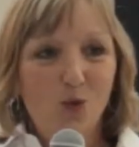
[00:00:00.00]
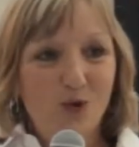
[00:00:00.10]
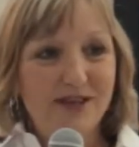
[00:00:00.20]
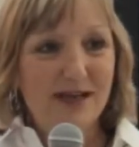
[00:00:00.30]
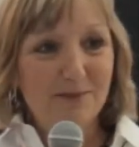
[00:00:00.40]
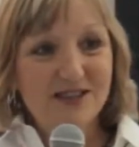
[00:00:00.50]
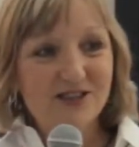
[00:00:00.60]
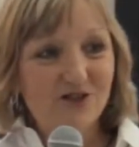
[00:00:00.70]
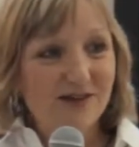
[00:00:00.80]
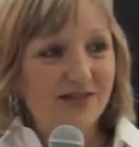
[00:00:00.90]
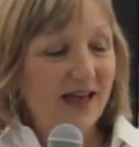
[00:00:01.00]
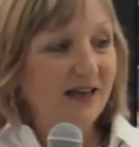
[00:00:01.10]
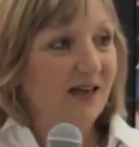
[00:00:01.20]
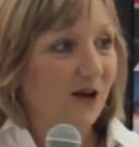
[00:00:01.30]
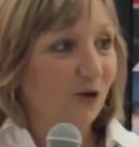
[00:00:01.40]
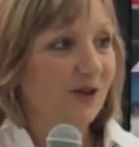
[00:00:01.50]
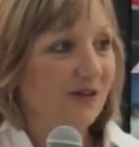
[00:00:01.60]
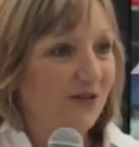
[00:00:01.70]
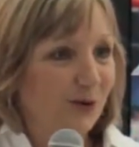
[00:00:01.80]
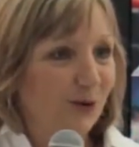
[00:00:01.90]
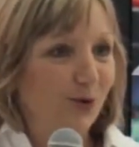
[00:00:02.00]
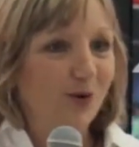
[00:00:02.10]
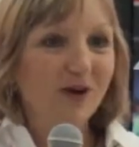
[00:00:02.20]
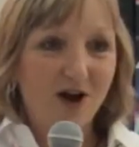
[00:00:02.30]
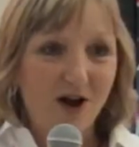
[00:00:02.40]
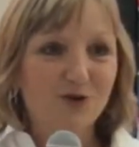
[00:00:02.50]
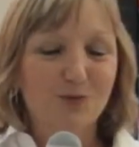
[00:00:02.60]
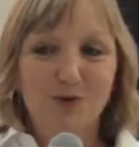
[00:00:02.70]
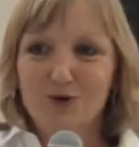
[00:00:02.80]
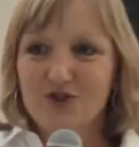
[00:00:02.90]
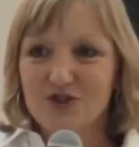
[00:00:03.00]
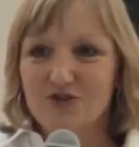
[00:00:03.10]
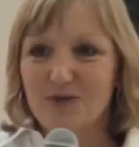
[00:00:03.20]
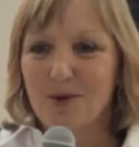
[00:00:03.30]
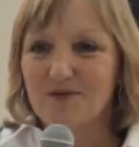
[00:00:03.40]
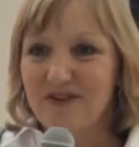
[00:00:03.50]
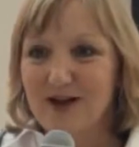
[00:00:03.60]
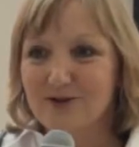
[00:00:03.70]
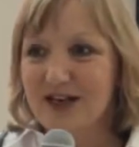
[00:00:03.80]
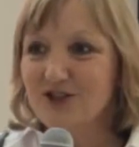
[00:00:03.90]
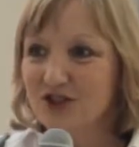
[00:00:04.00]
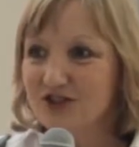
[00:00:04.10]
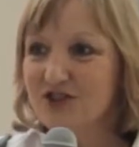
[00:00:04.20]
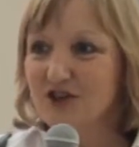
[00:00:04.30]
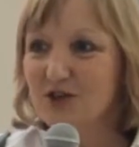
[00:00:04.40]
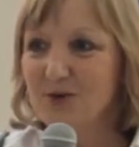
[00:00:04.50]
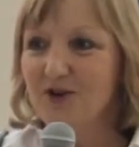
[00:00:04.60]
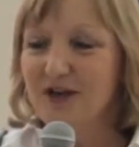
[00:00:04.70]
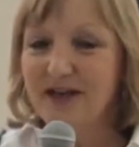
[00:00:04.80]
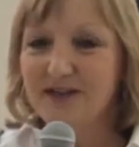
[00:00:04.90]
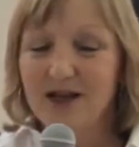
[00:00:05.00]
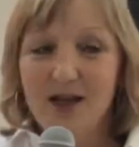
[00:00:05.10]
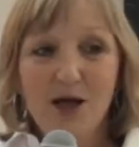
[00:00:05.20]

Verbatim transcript: We demonstrate that not only through contributions from our foundation to the communities,